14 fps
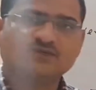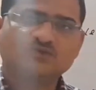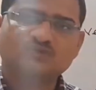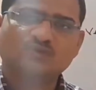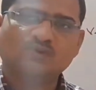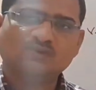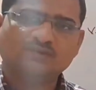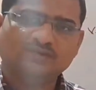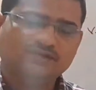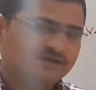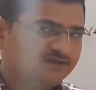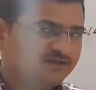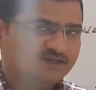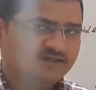So
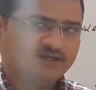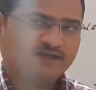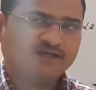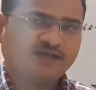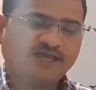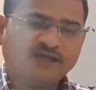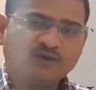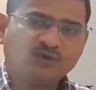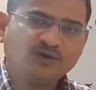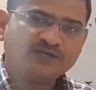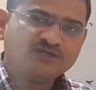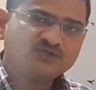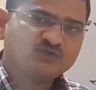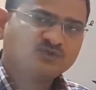
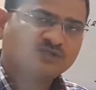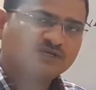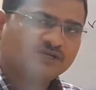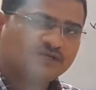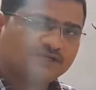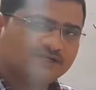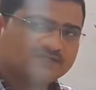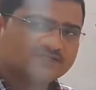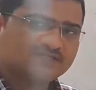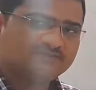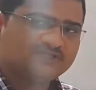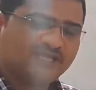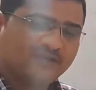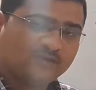according to the
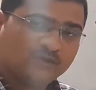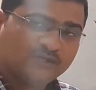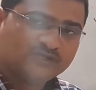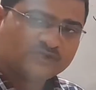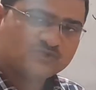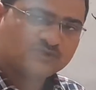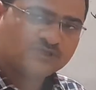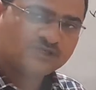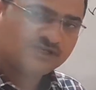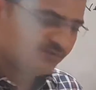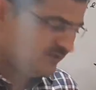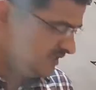subject, according to the,